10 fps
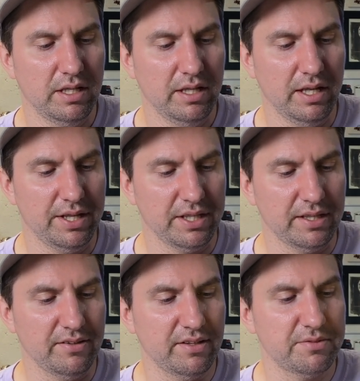and I think
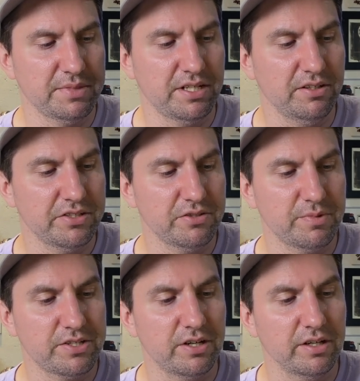this material is
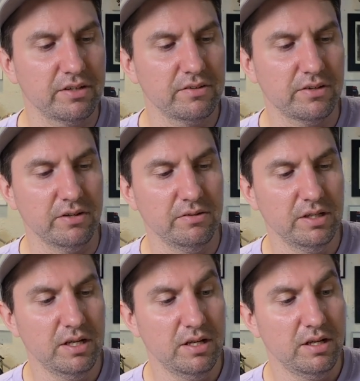super strong, so
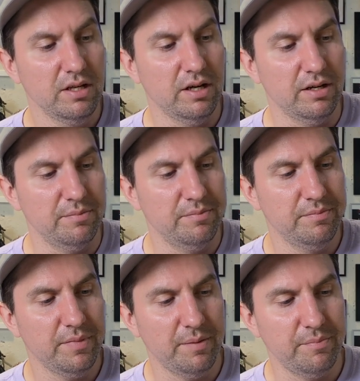
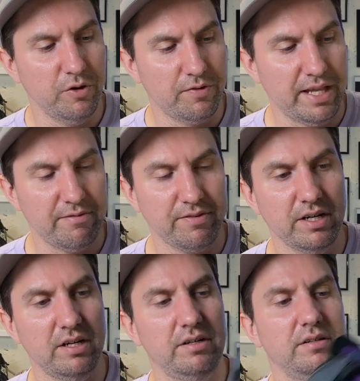I'm over that fear.